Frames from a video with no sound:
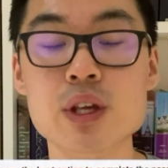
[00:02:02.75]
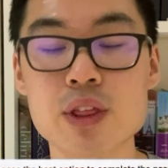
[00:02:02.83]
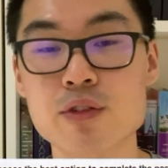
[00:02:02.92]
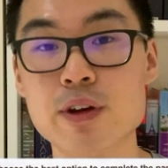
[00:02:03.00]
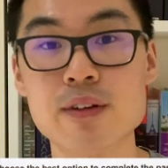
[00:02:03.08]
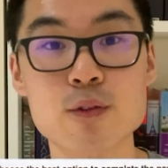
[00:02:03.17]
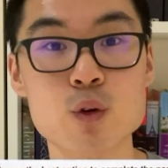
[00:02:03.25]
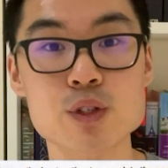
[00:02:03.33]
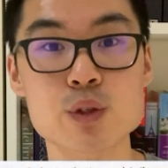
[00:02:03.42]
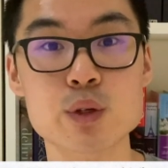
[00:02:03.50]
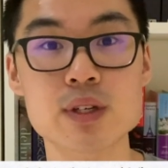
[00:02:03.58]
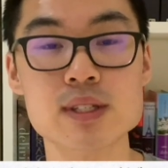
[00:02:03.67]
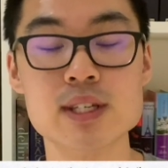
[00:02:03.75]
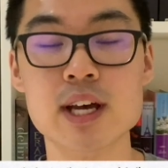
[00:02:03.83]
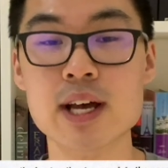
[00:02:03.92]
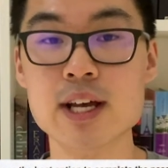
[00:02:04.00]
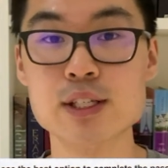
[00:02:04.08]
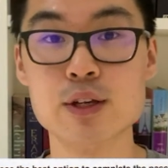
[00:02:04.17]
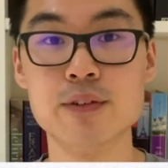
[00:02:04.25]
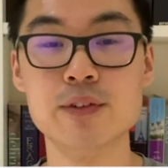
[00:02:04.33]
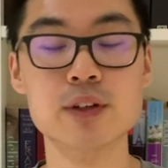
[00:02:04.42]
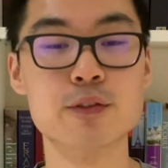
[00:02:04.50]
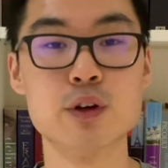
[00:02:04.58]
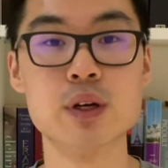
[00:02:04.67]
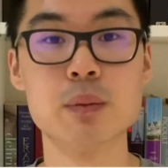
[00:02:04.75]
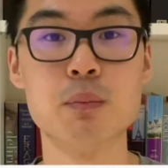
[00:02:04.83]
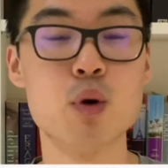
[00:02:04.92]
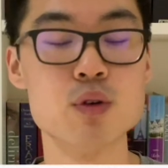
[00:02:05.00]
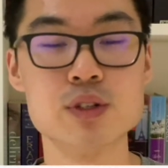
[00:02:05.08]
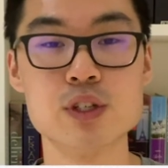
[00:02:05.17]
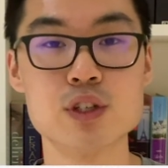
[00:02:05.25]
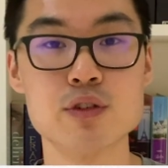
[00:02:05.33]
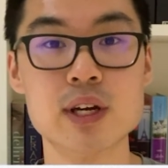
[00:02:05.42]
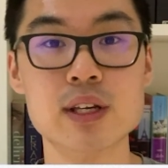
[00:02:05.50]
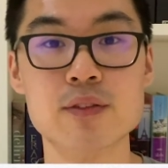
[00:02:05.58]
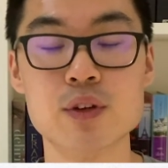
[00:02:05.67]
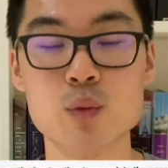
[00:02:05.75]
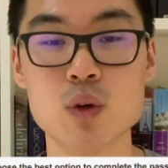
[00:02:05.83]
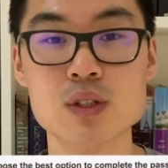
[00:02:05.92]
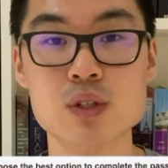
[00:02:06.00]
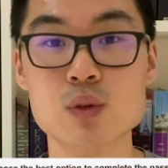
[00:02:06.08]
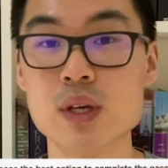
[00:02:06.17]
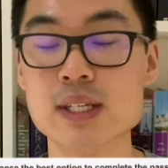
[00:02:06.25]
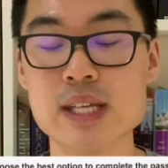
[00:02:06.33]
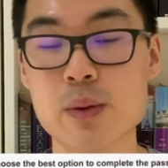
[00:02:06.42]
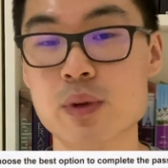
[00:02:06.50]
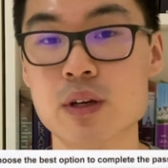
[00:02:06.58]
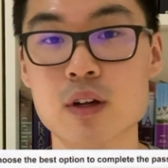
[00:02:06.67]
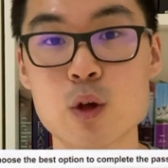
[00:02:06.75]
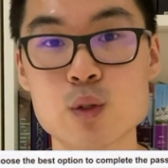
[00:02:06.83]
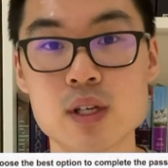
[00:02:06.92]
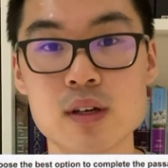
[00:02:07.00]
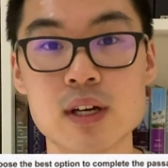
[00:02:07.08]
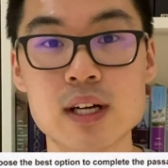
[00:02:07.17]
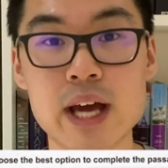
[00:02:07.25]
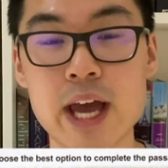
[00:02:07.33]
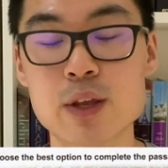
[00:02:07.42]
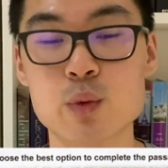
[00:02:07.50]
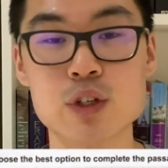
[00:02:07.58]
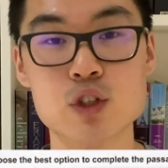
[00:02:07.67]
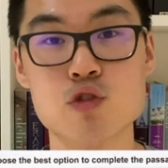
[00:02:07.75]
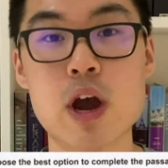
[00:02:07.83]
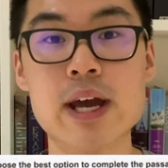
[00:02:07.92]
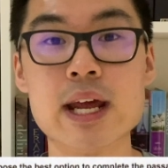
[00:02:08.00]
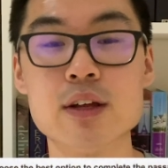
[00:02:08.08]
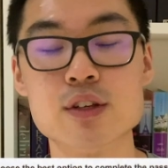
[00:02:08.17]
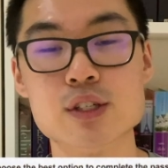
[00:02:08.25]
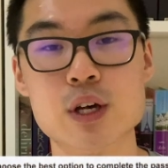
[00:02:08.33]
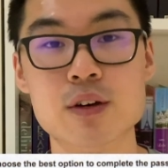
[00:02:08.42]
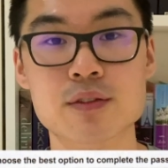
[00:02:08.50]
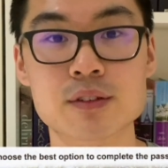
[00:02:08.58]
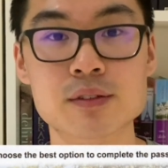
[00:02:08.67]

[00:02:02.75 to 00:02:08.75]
3 and 4 students, so feel free to pause the screen if you want to examine it closer and you want to try it out yourself.